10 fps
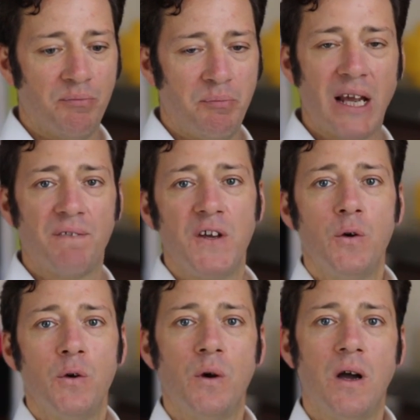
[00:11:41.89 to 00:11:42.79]
pick a
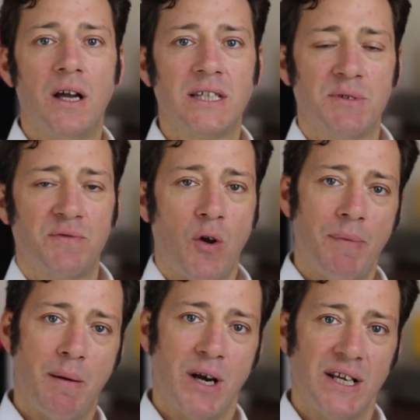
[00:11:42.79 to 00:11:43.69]
few items from
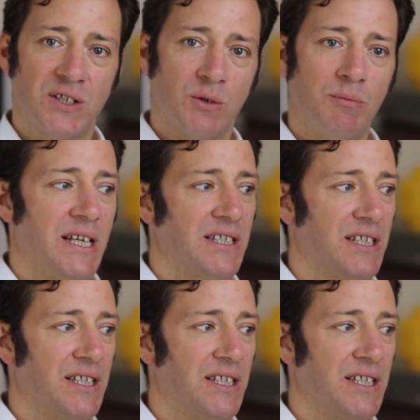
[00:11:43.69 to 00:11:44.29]
that brainstorm list